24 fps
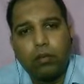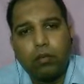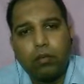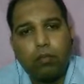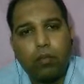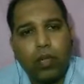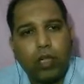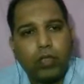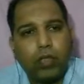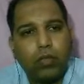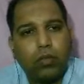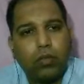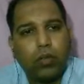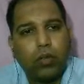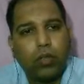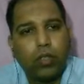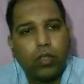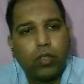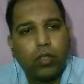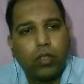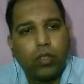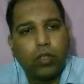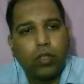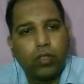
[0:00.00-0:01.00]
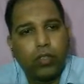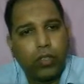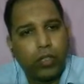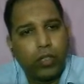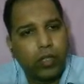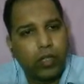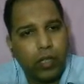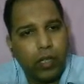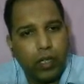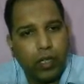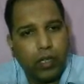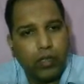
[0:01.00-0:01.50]
must wash their
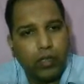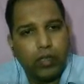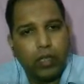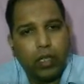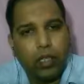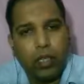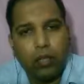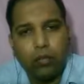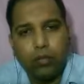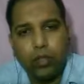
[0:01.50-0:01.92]
hands after